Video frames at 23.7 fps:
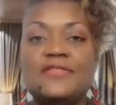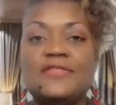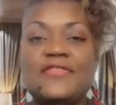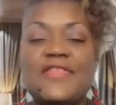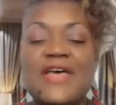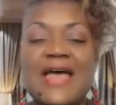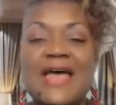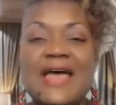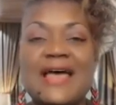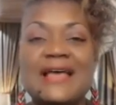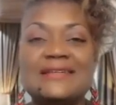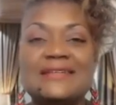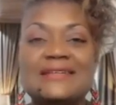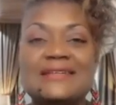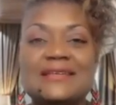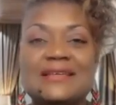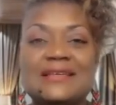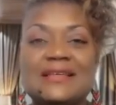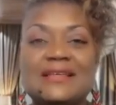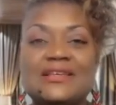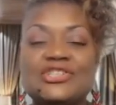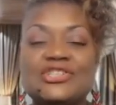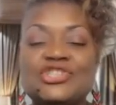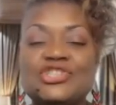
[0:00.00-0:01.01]
that
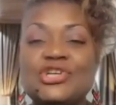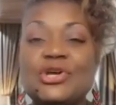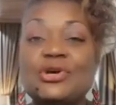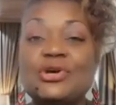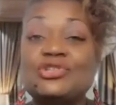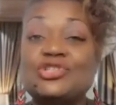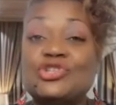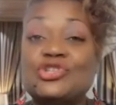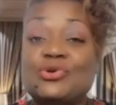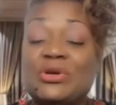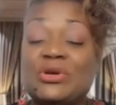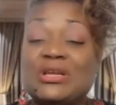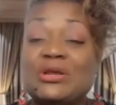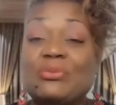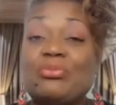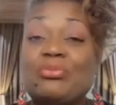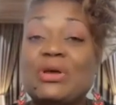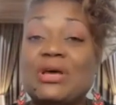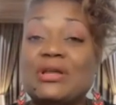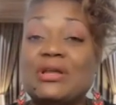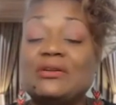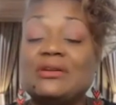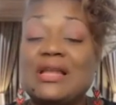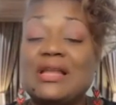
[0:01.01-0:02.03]
shows you in a
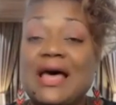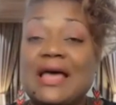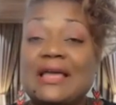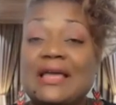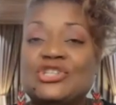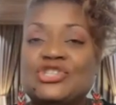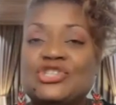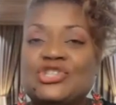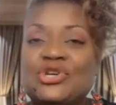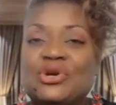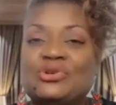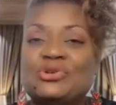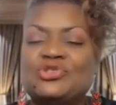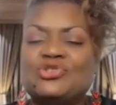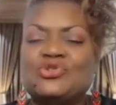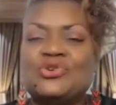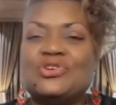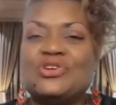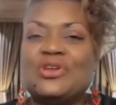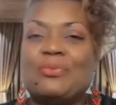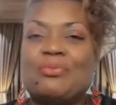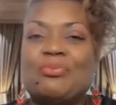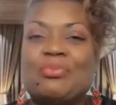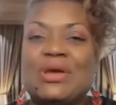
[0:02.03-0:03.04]
better light, shows you
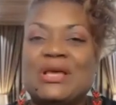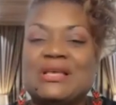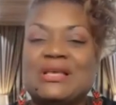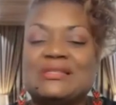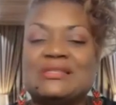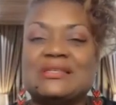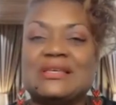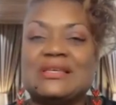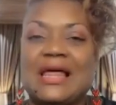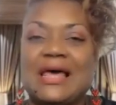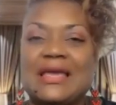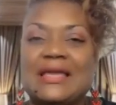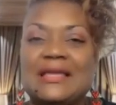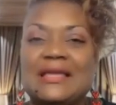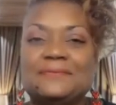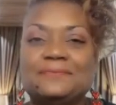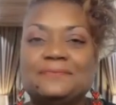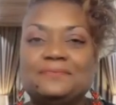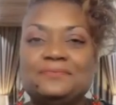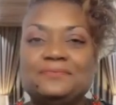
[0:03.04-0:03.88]
in your best light.